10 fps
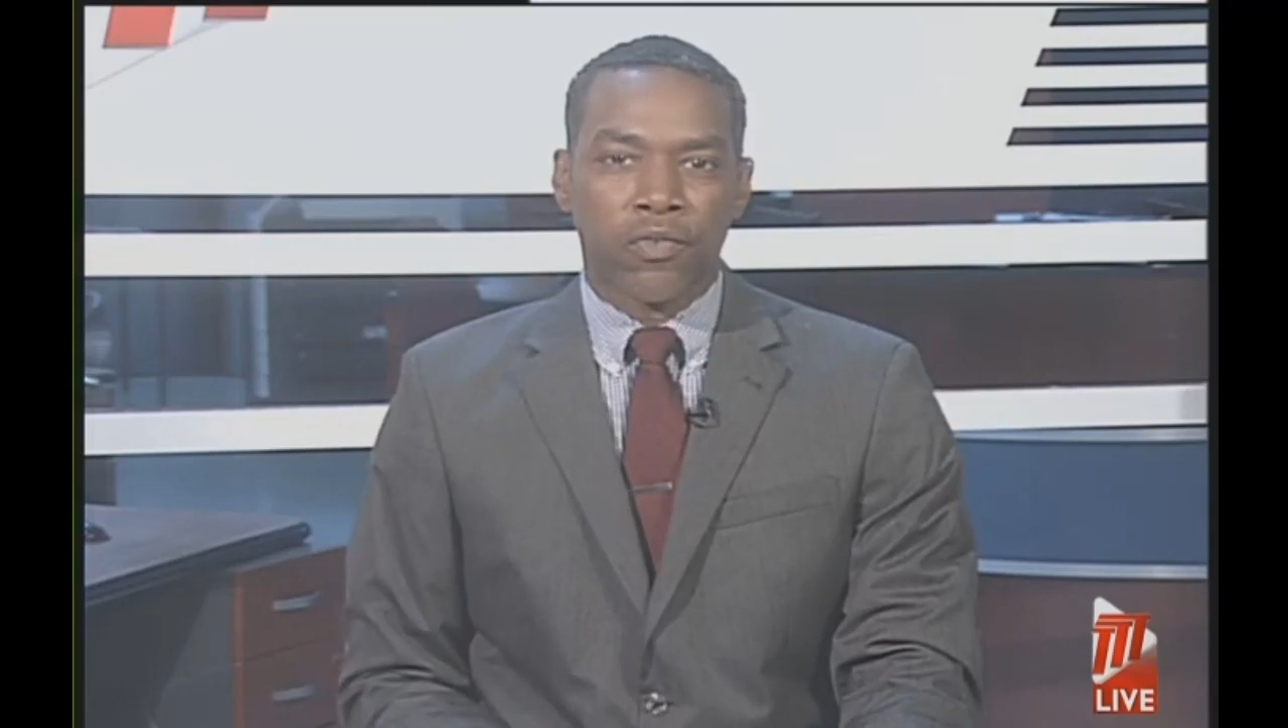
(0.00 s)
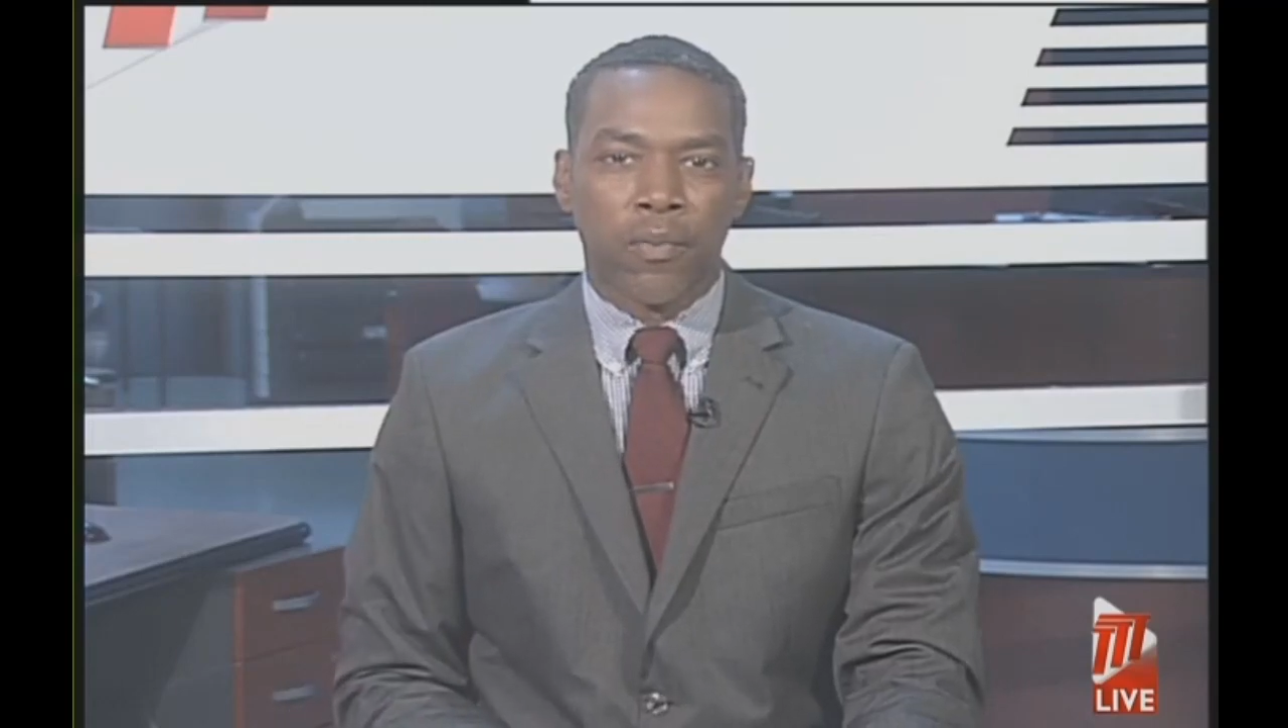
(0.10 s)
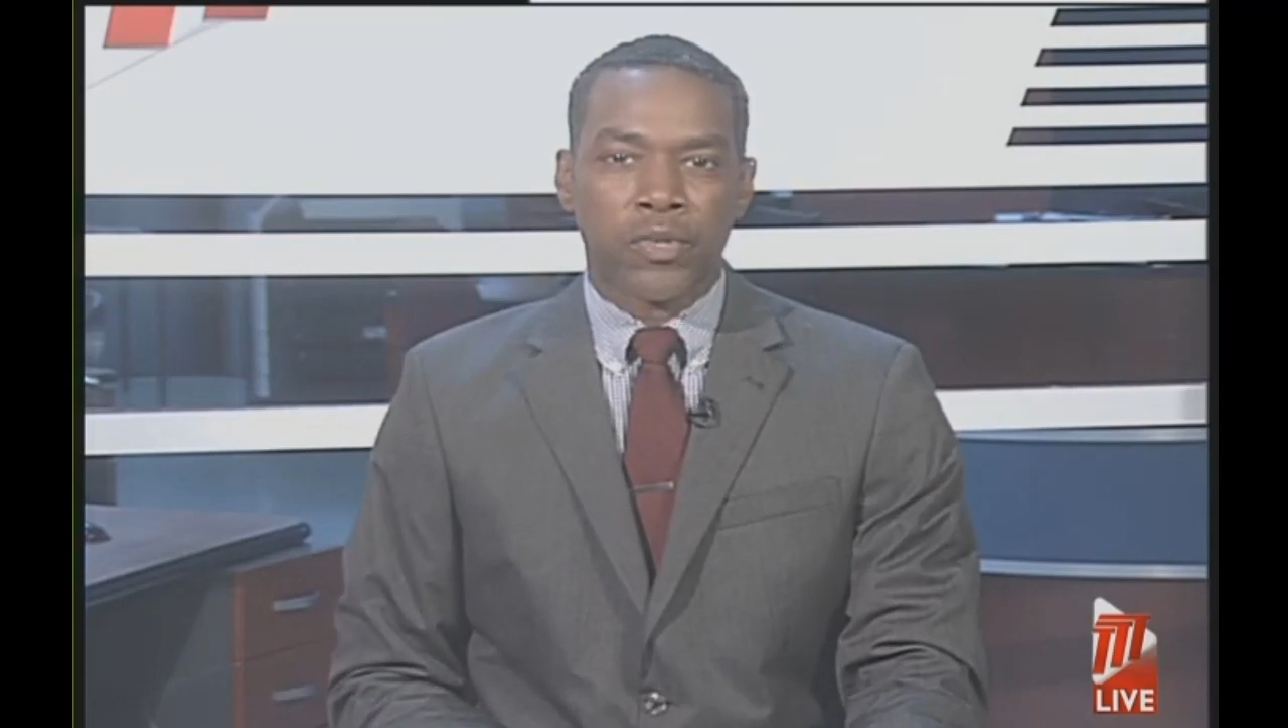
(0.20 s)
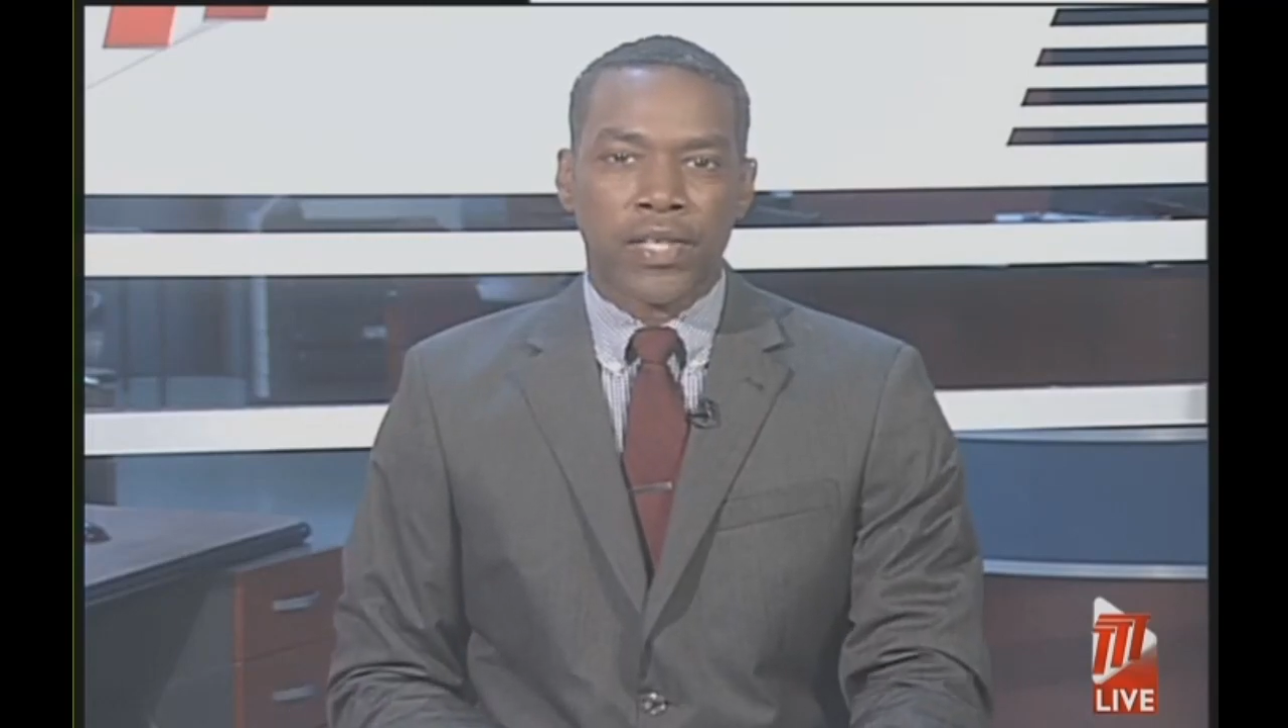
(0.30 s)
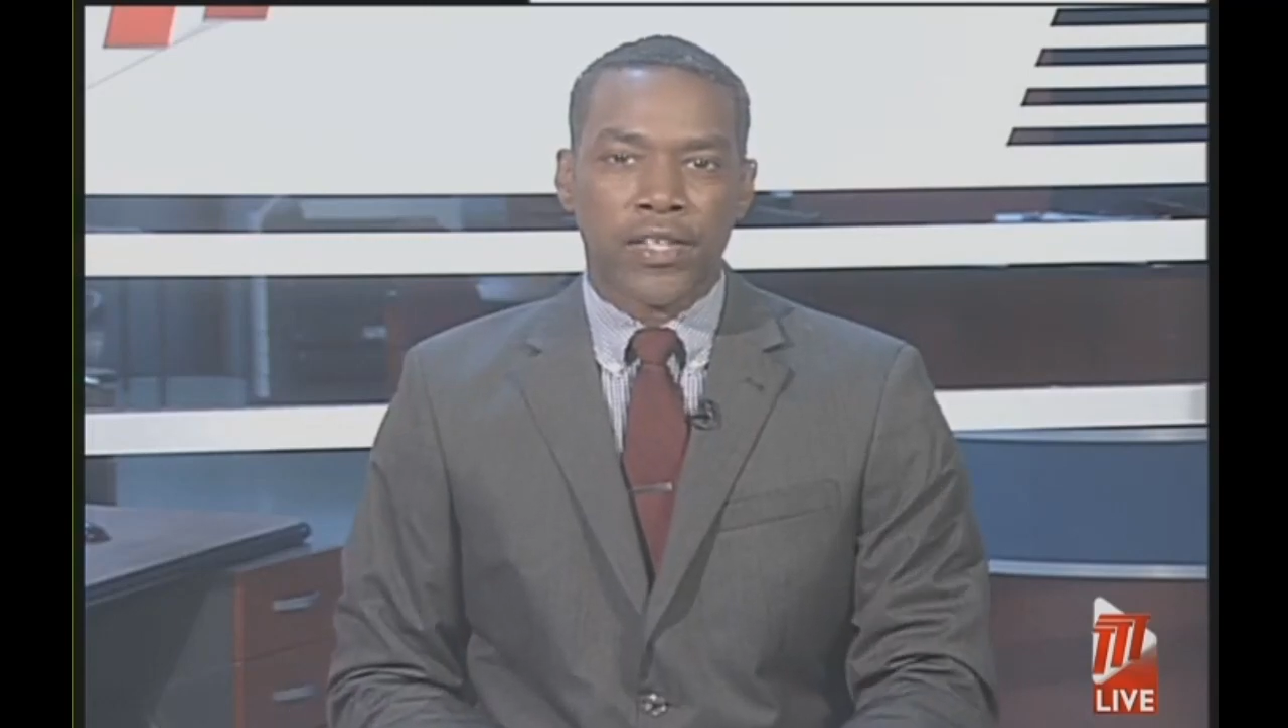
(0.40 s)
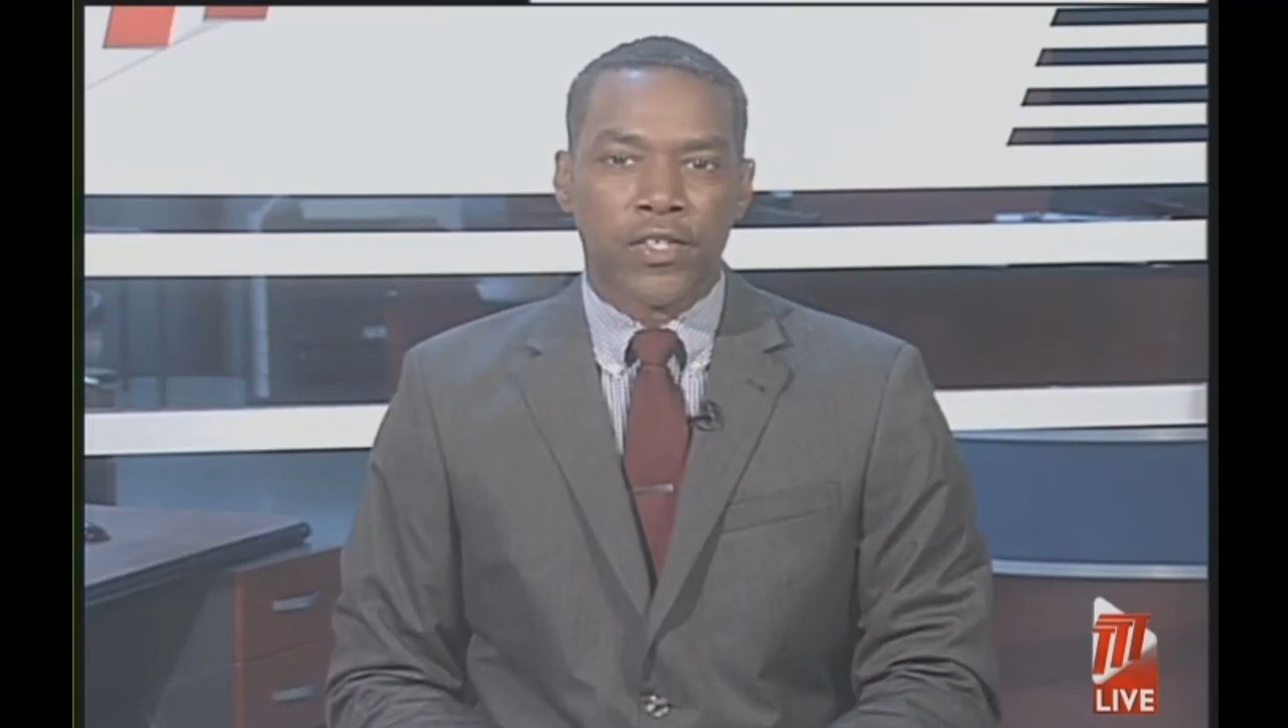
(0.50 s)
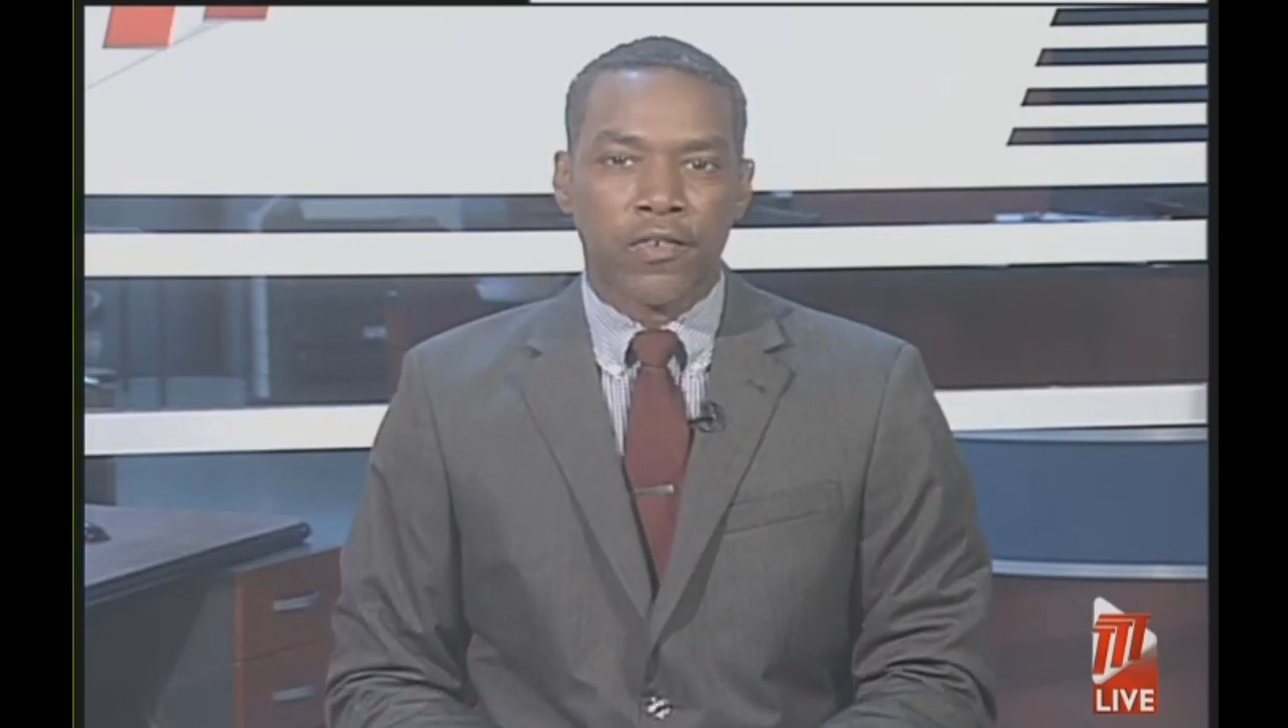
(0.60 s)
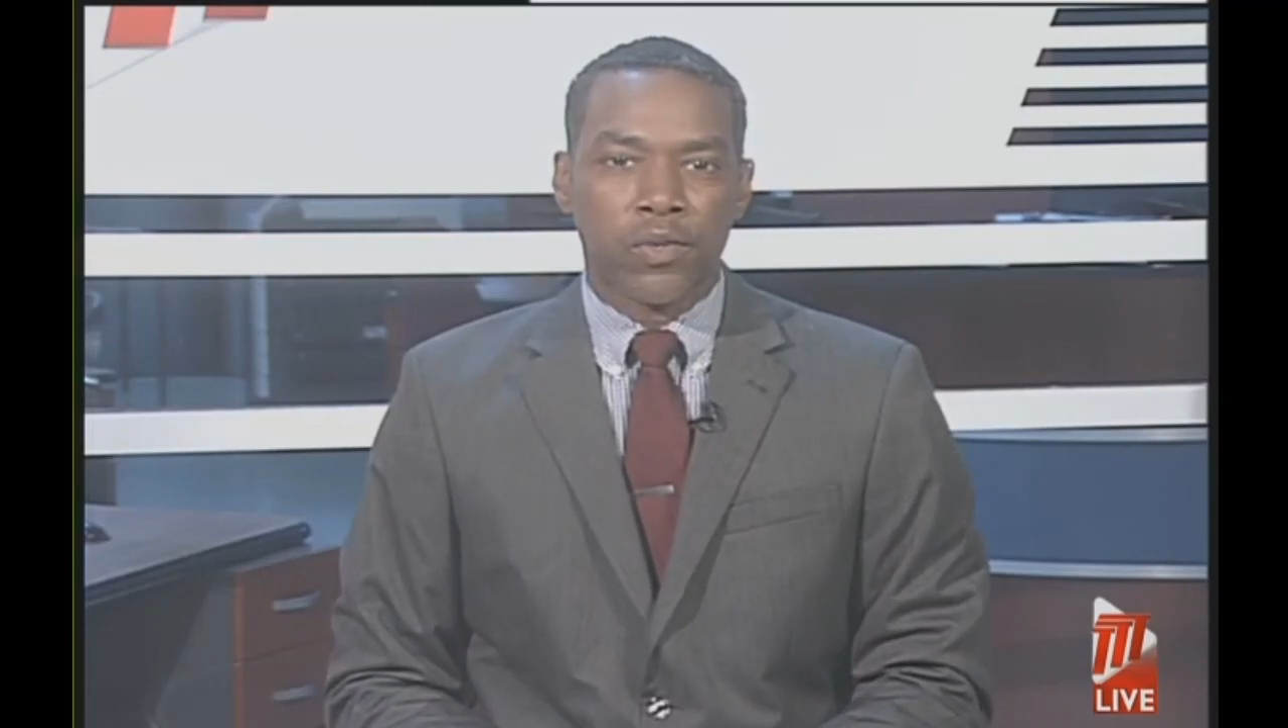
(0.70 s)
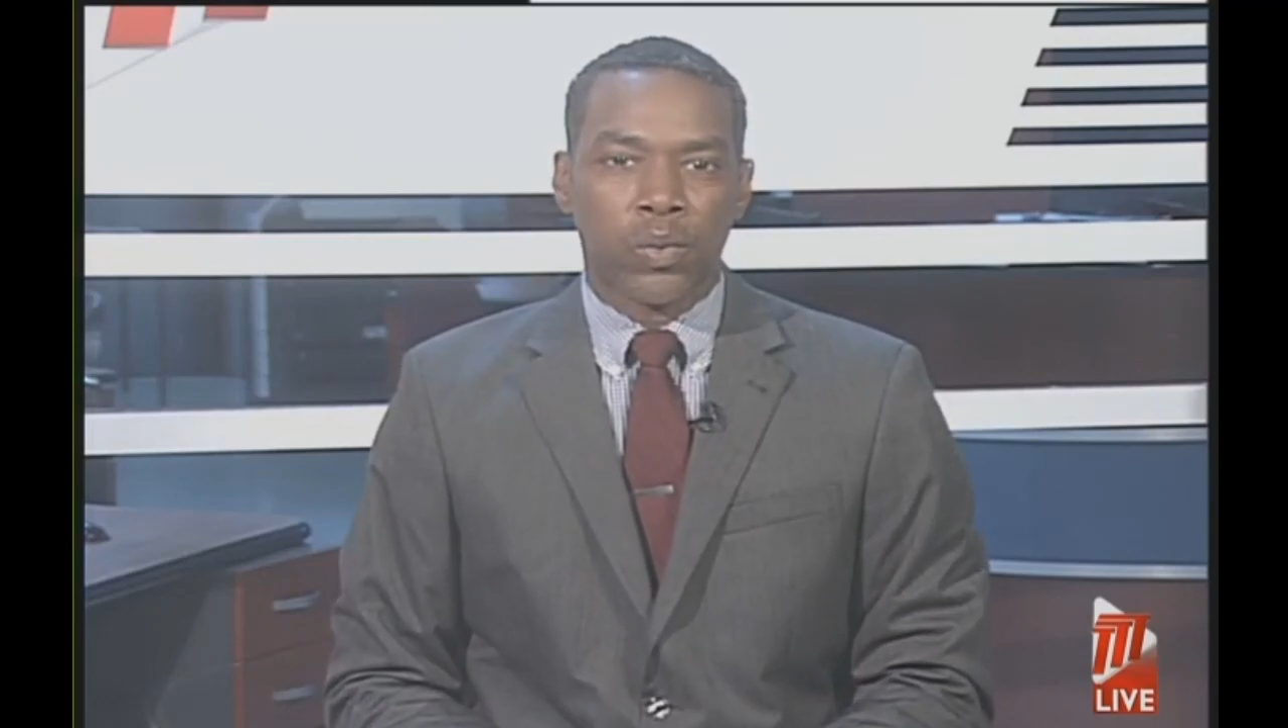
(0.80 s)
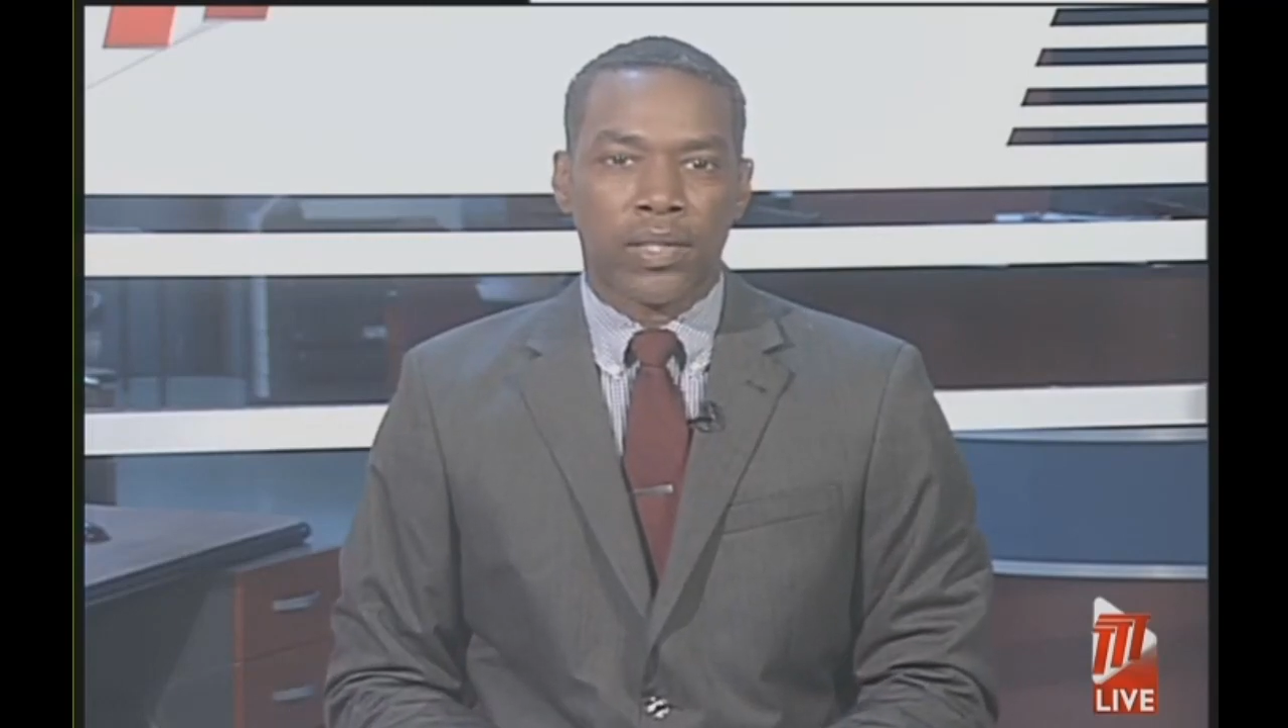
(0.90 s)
Representatives